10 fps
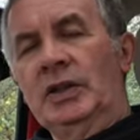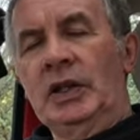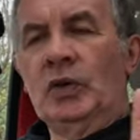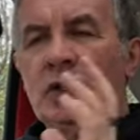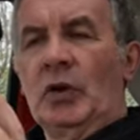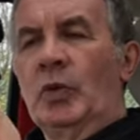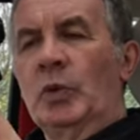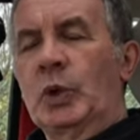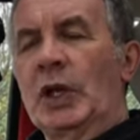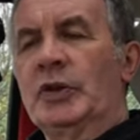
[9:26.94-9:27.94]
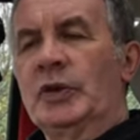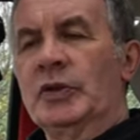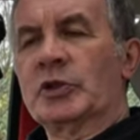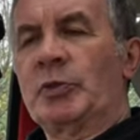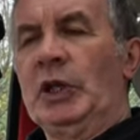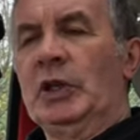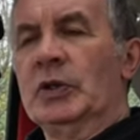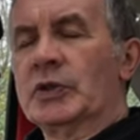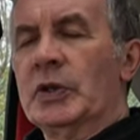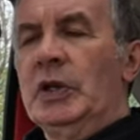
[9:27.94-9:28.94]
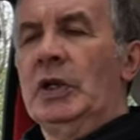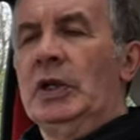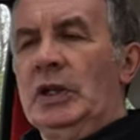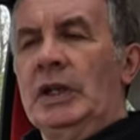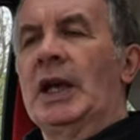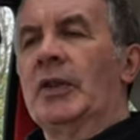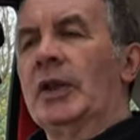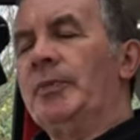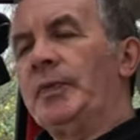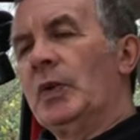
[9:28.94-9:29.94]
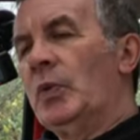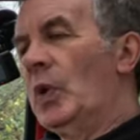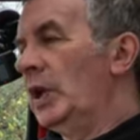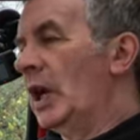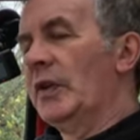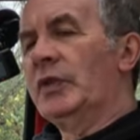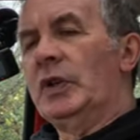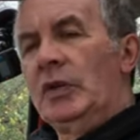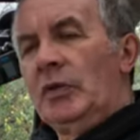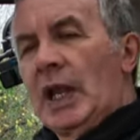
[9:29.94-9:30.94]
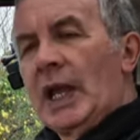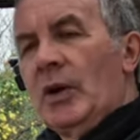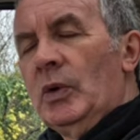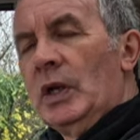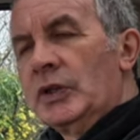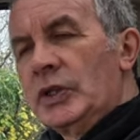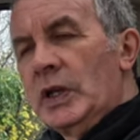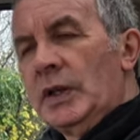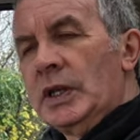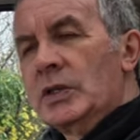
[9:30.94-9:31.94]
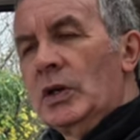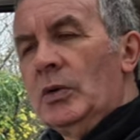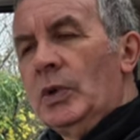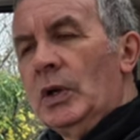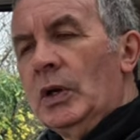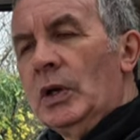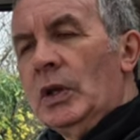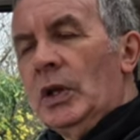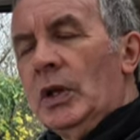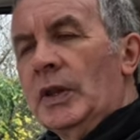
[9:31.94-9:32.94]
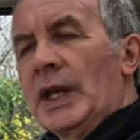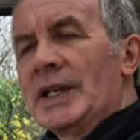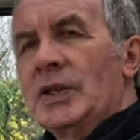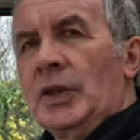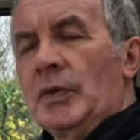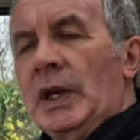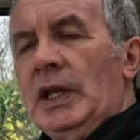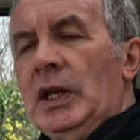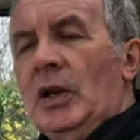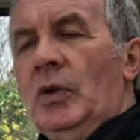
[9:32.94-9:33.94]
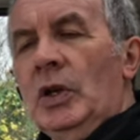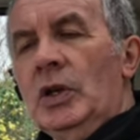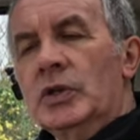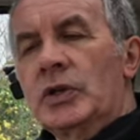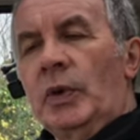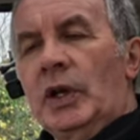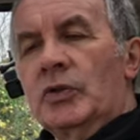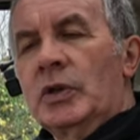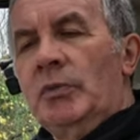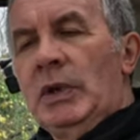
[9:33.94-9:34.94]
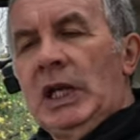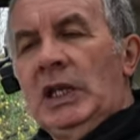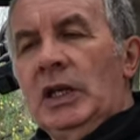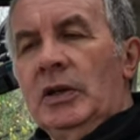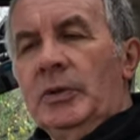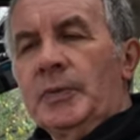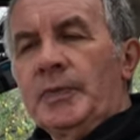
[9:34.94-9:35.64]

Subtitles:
the audio will play through the speakers. Now then, what you have to do now, I'll turn this up. That's on the radio. So we go to media,